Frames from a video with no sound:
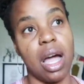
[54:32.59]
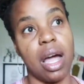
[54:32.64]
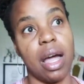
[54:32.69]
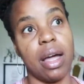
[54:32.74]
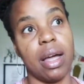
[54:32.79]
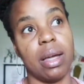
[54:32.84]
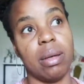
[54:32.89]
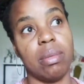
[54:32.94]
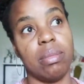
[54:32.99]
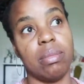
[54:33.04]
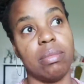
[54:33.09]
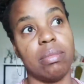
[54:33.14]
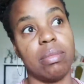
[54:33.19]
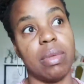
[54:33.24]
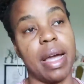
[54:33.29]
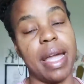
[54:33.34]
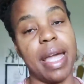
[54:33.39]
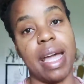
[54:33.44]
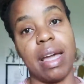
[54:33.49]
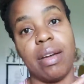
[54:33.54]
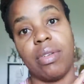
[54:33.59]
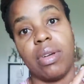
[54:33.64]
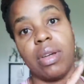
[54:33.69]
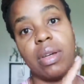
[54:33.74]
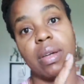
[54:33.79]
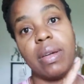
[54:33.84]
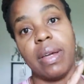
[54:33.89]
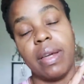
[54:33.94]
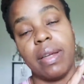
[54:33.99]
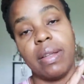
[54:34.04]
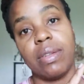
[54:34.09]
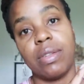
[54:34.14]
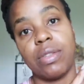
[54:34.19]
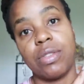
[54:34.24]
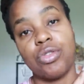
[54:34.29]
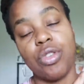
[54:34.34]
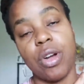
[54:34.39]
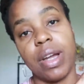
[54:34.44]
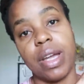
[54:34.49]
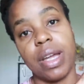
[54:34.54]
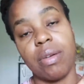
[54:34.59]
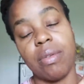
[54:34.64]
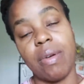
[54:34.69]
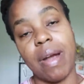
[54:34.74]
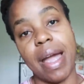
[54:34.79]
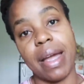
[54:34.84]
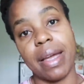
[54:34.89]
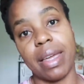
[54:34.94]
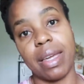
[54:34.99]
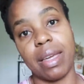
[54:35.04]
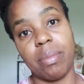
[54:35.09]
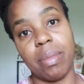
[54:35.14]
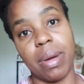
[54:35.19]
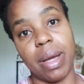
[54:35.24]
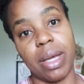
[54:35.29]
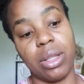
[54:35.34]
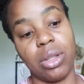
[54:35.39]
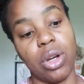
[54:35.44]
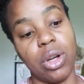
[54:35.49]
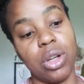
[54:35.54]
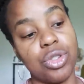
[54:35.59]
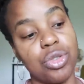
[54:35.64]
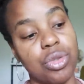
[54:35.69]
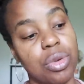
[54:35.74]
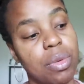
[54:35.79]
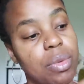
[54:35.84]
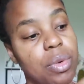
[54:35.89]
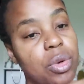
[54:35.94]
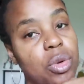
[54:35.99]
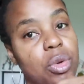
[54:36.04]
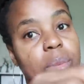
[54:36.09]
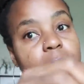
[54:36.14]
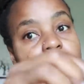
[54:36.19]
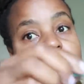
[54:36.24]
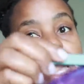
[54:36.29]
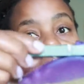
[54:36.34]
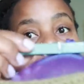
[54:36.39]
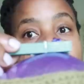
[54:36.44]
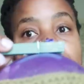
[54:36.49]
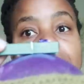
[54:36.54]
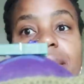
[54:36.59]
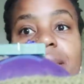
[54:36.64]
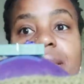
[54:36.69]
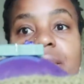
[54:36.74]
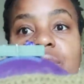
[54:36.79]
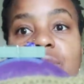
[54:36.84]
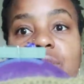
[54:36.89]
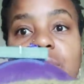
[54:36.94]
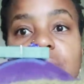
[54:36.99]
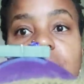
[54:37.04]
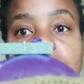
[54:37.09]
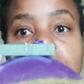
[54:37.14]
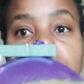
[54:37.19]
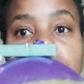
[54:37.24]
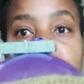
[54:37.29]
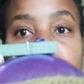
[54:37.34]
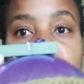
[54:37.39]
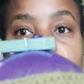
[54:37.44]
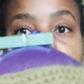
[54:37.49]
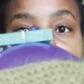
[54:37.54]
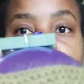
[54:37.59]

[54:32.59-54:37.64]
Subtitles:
I have a drying rack in my laundry room, and this just